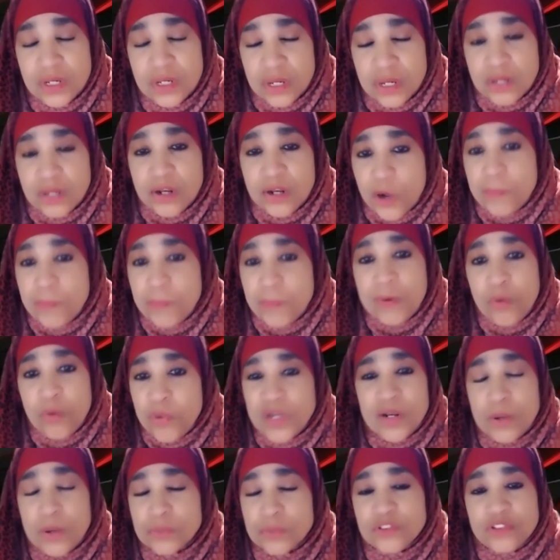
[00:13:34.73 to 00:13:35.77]
You know, but
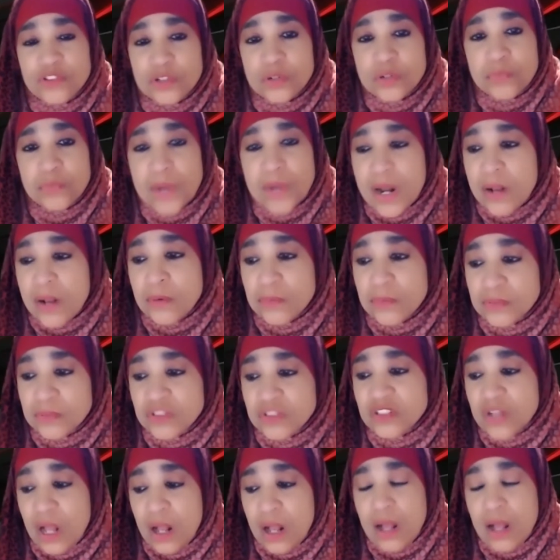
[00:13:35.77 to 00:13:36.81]
we don't sit
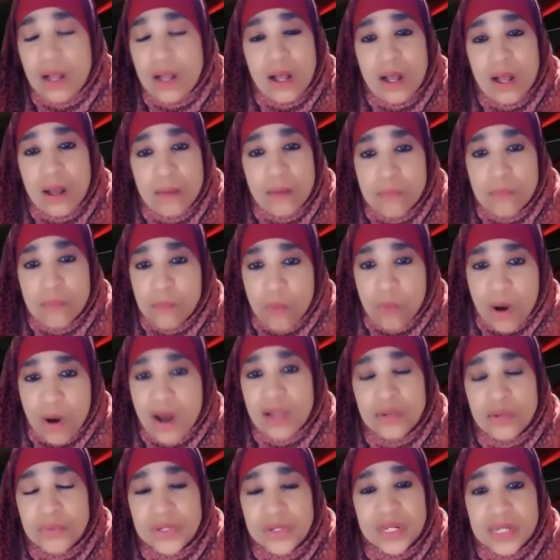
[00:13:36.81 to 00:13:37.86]
around
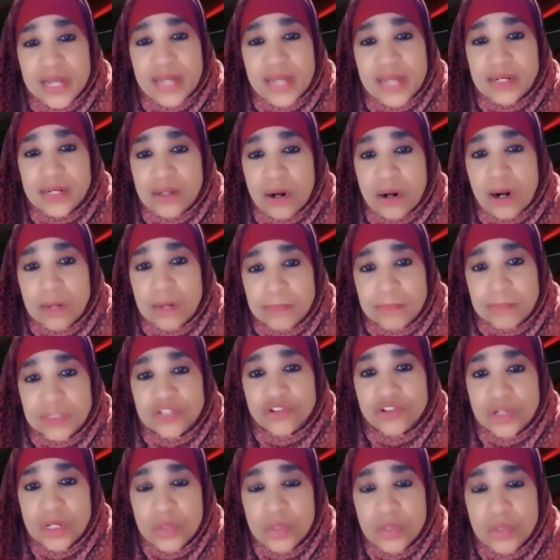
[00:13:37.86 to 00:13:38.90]
wallowing in that garbage.